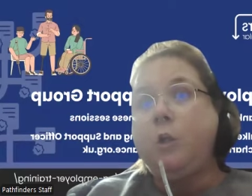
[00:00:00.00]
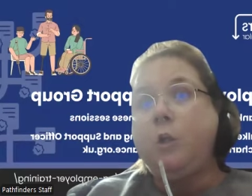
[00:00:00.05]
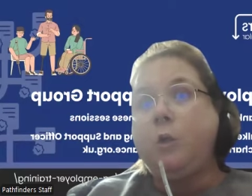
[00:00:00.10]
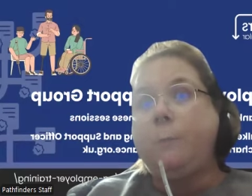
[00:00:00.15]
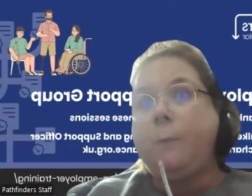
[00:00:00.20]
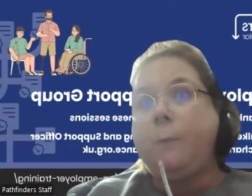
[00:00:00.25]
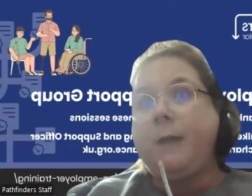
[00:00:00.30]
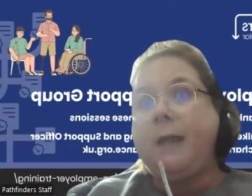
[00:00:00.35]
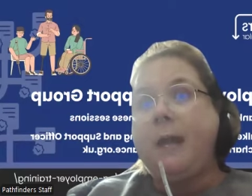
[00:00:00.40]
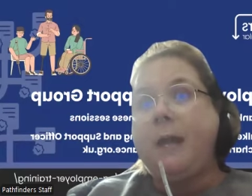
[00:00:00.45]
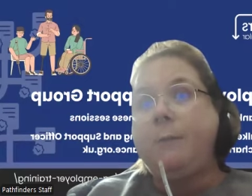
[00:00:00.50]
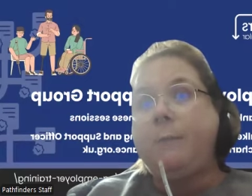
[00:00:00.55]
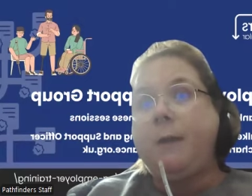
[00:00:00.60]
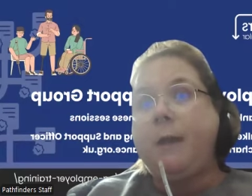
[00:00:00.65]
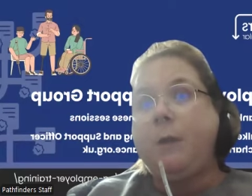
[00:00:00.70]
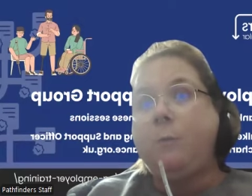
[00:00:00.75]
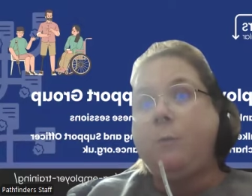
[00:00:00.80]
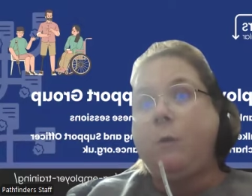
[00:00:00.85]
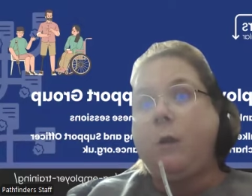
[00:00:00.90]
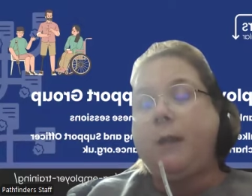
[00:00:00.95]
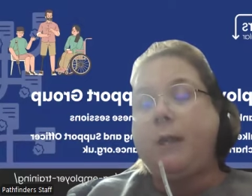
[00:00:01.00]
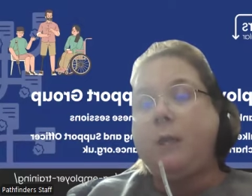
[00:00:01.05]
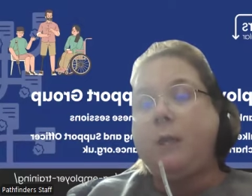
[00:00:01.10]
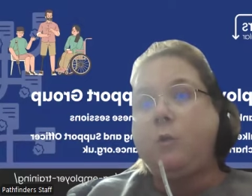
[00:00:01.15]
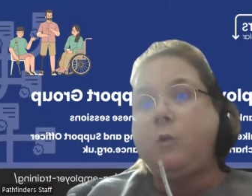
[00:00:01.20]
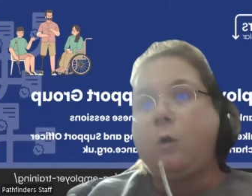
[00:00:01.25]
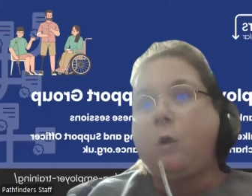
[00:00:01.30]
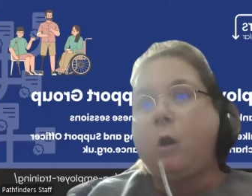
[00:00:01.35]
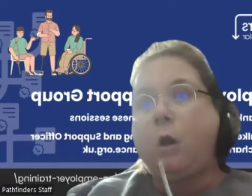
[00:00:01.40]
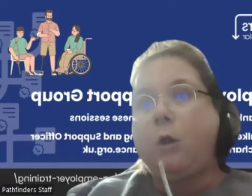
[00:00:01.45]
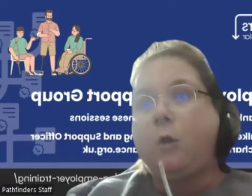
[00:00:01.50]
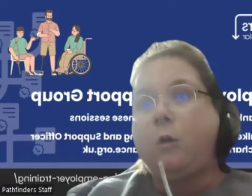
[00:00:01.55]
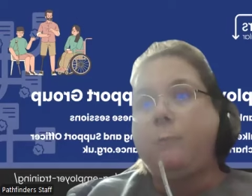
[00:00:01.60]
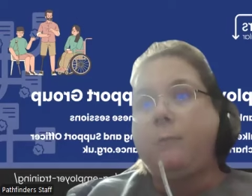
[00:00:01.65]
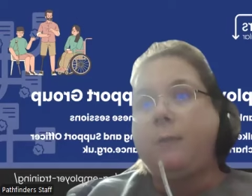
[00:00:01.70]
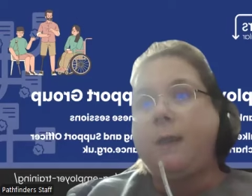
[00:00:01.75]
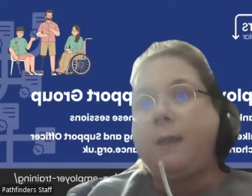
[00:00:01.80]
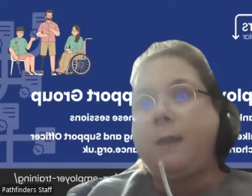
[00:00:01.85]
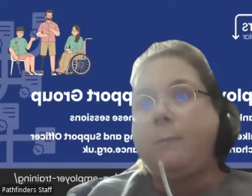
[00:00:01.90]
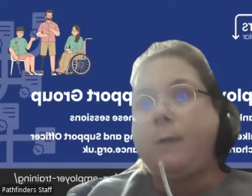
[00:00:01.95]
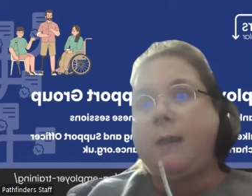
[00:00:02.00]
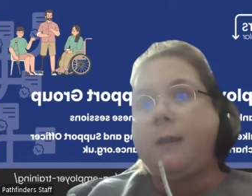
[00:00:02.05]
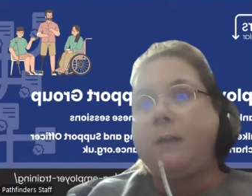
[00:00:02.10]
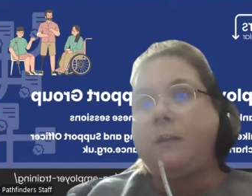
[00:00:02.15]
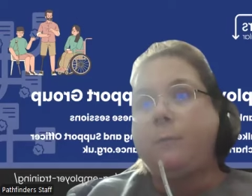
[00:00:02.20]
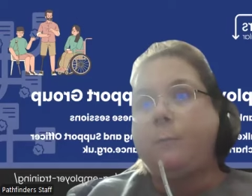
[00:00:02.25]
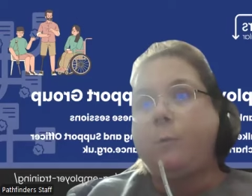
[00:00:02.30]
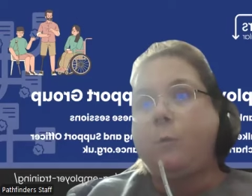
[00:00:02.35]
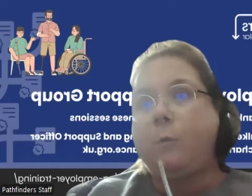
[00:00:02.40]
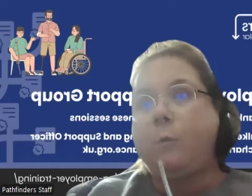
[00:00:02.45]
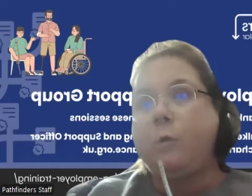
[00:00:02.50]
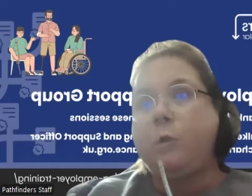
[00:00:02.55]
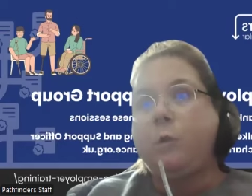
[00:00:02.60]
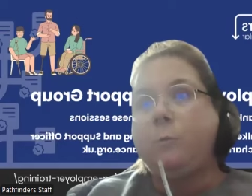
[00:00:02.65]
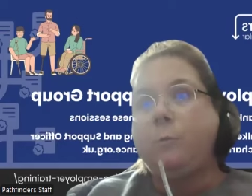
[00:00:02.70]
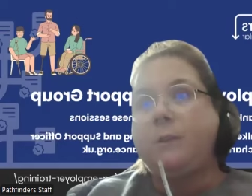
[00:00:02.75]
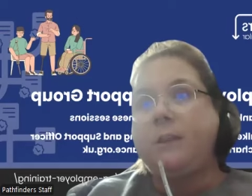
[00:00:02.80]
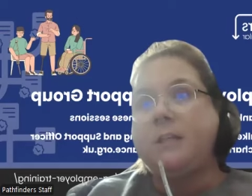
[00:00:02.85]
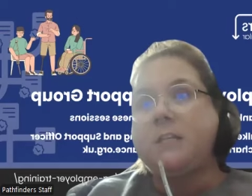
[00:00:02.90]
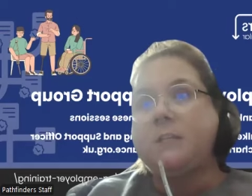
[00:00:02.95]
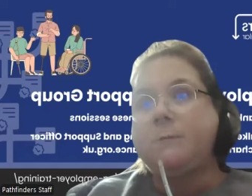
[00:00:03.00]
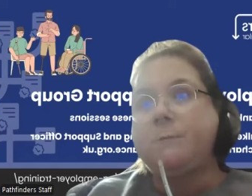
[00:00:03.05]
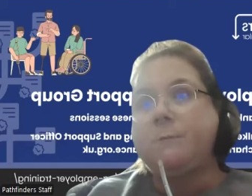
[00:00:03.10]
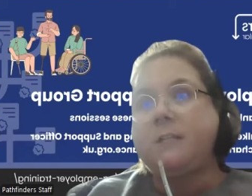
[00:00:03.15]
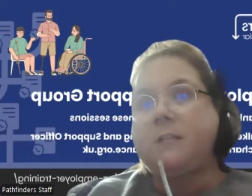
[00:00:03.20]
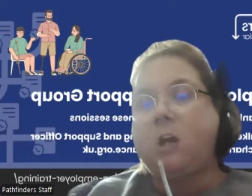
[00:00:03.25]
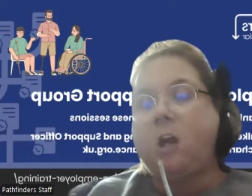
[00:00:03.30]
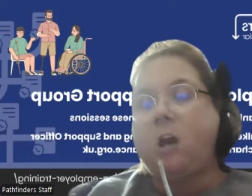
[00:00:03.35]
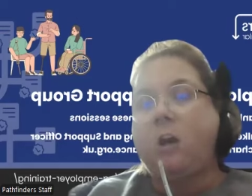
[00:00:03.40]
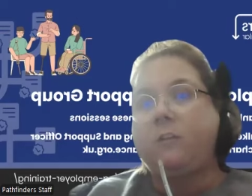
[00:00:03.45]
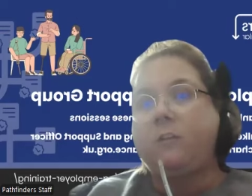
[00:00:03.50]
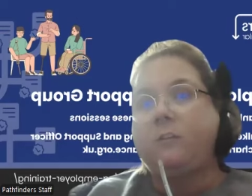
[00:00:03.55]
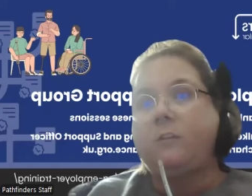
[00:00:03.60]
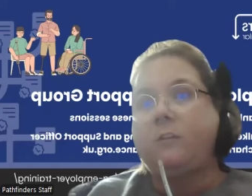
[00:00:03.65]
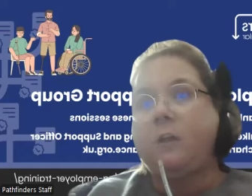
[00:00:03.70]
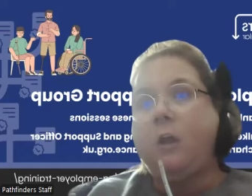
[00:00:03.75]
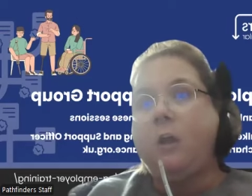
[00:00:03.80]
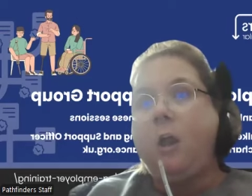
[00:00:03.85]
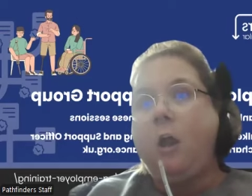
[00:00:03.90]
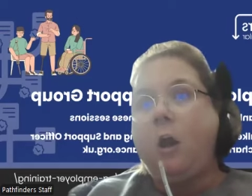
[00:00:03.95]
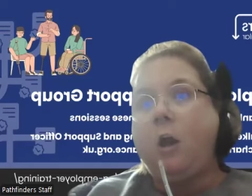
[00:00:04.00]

Your PA may work in your home, they may support with intimate tasks.